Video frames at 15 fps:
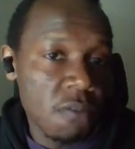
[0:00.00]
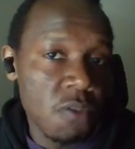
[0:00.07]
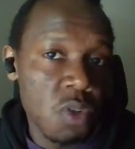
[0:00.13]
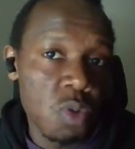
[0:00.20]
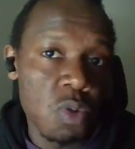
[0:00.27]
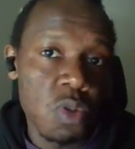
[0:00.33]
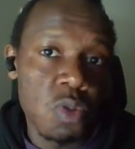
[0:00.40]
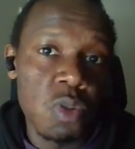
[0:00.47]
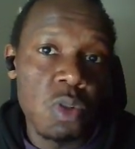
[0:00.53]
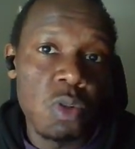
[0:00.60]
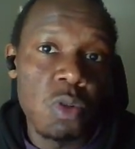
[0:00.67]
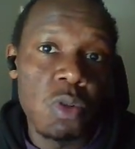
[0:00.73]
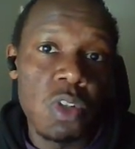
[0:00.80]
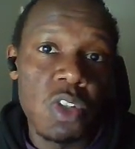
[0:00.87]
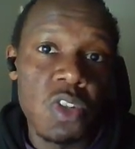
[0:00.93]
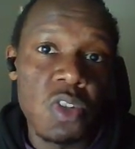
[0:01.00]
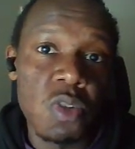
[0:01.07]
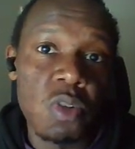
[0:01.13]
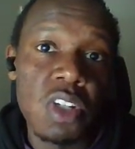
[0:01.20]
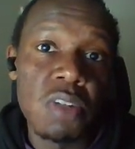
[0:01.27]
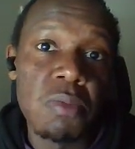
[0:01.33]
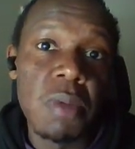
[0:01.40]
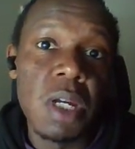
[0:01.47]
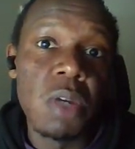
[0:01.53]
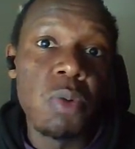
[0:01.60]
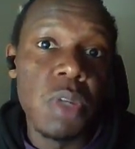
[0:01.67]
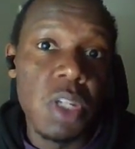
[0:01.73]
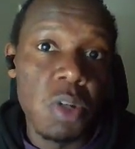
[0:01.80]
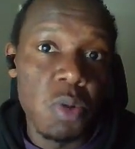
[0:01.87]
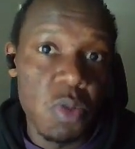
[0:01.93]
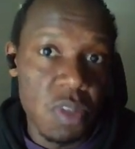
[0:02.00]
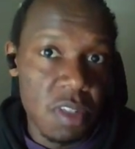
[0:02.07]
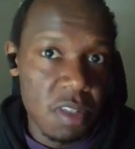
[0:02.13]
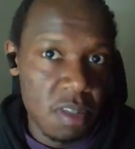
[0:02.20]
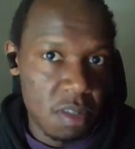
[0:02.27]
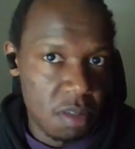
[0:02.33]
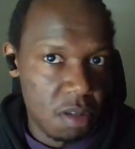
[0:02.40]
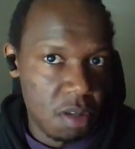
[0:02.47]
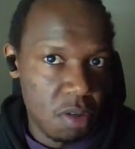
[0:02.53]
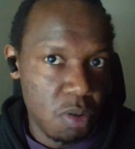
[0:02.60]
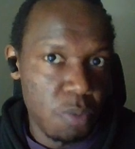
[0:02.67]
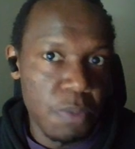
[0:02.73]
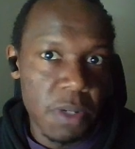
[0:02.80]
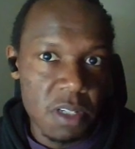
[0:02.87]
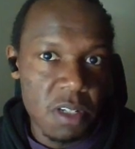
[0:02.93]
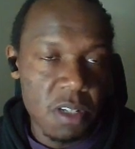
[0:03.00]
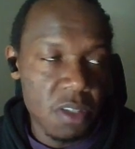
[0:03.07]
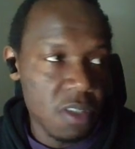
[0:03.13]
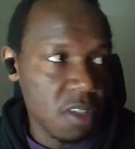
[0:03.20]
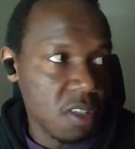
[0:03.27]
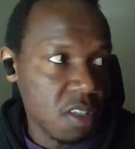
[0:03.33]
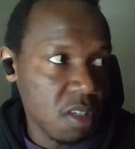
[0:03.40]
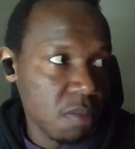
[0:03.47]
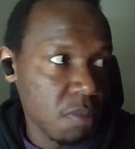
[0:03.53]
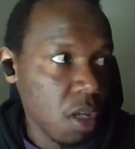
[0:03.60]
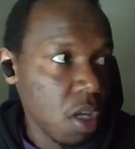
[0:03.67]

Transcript: Visual Studio Code installed in my Windows operating system,